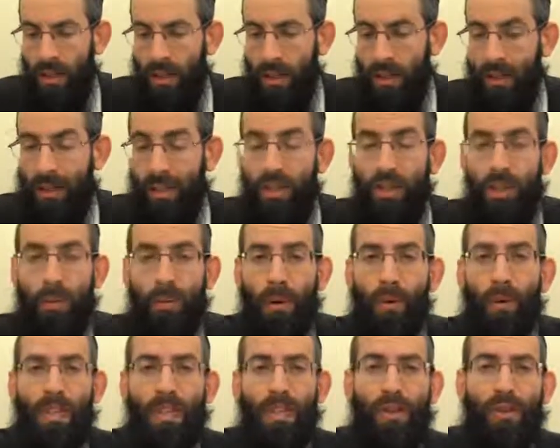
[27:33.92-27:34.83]
Continues
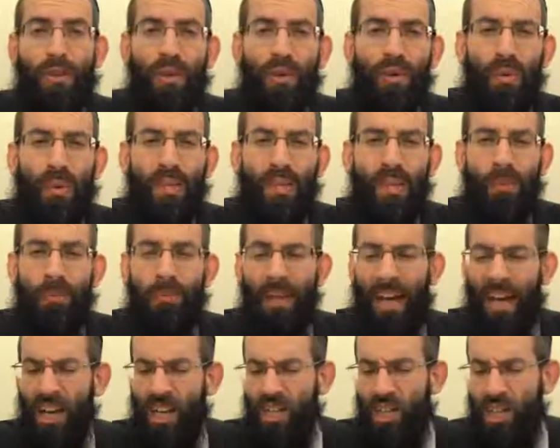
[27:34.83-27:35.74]
going, what is the third reason?
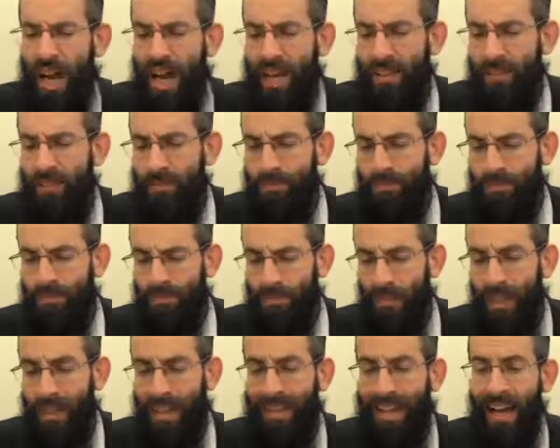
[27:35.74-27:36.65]
Ne'achshad,
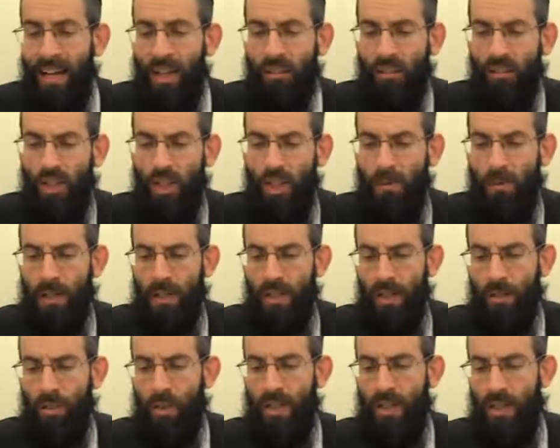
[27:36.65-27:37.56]
on account of
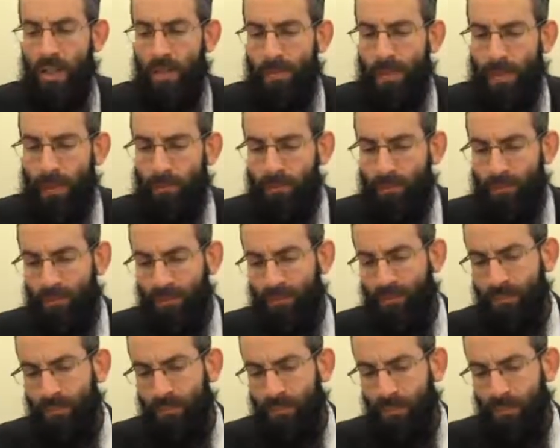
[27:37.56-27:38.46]
suspicion. What does this mean?
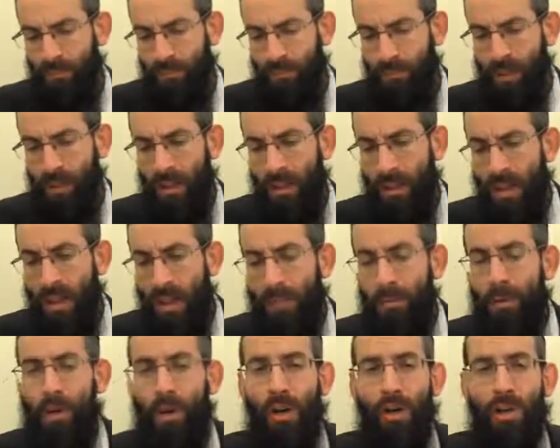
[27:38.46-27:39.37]

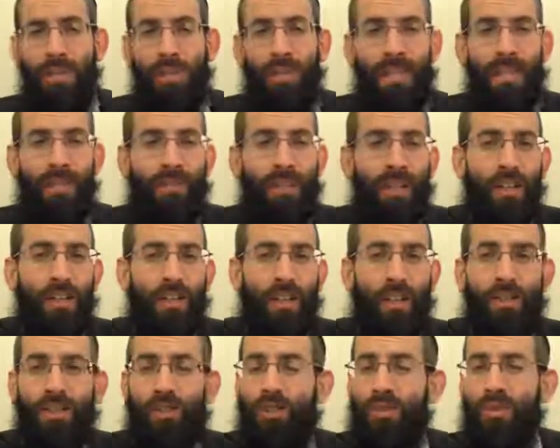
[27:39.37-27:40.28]
Because if he
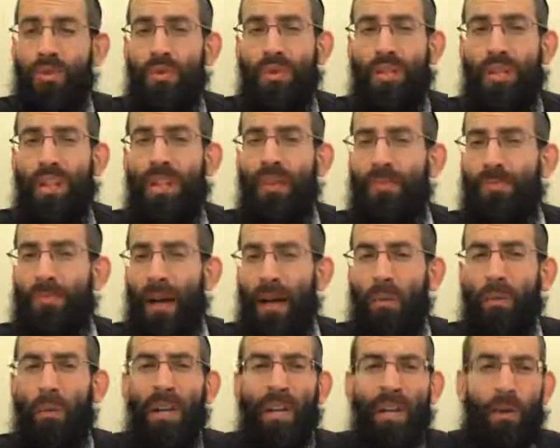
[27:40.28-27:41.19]
can choose to leave pay
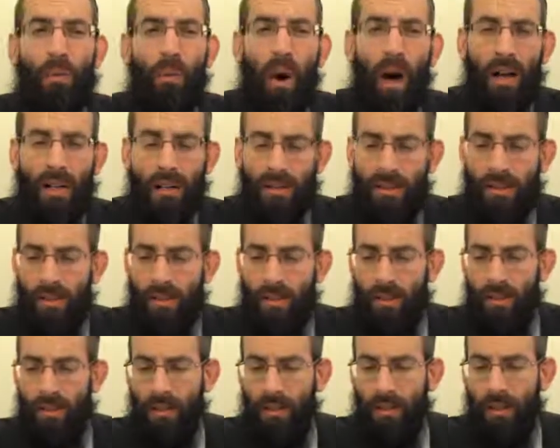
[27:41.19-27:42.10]
where he wants,
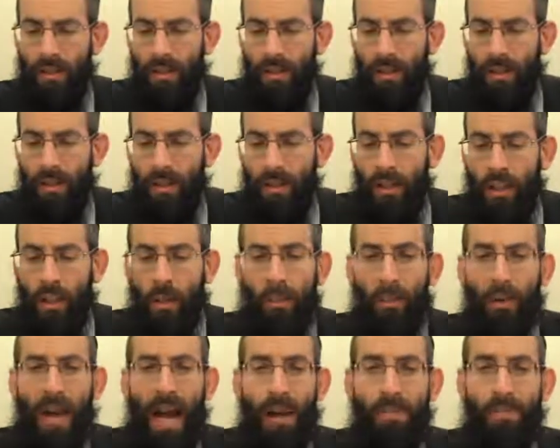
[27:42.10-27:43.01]
so
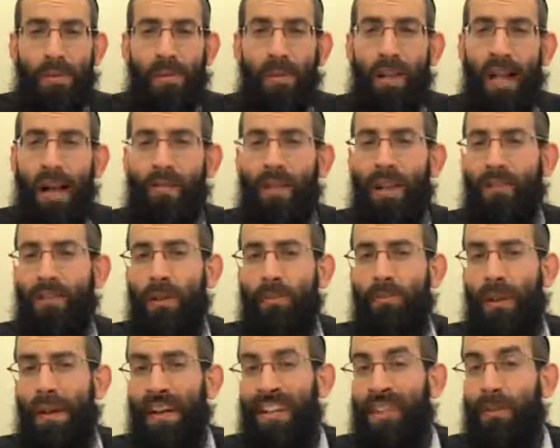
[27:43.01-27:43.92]
perhaps he'll have left the
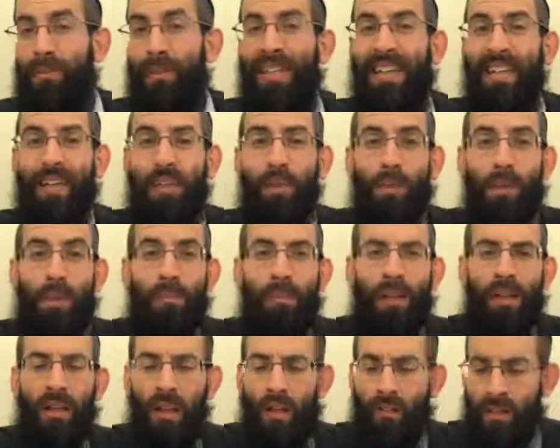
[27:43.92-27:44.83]
pay at the beginning or the
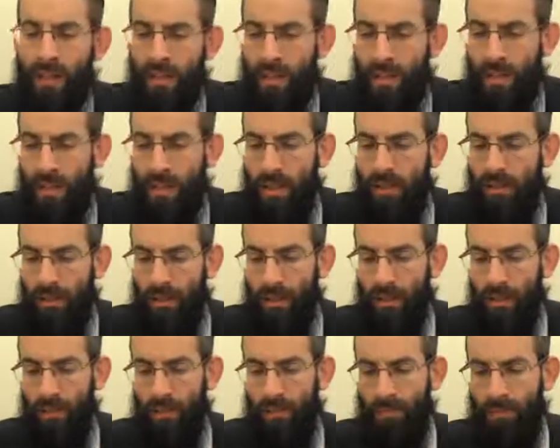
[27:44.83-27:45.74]
middle of his
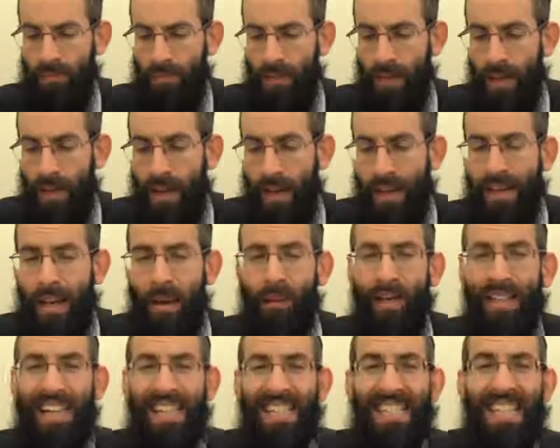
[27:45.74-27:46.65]
field. Now
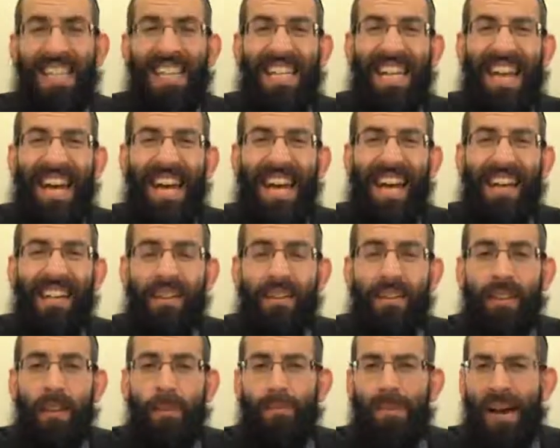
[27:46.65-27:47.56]
when he gets to the
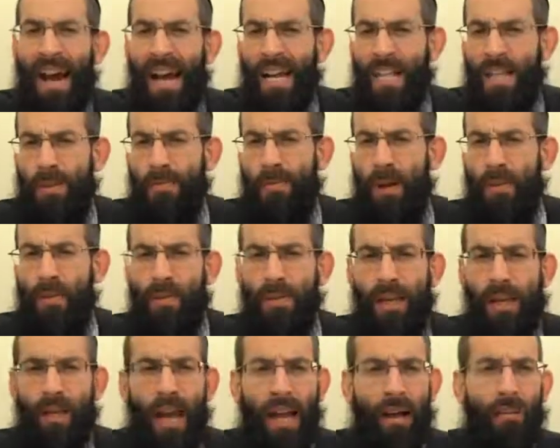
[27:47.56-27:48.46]
end, the passerby will
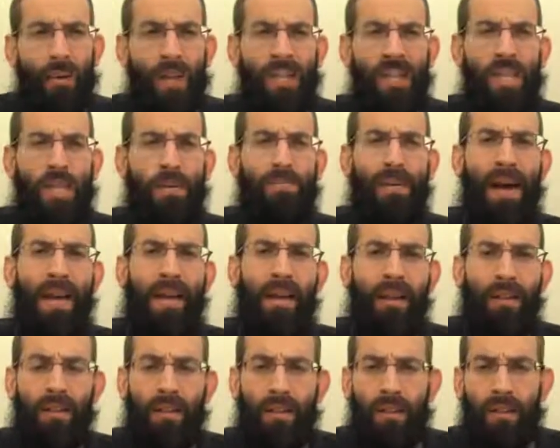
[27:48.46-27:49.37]
say, hey, where is this payah?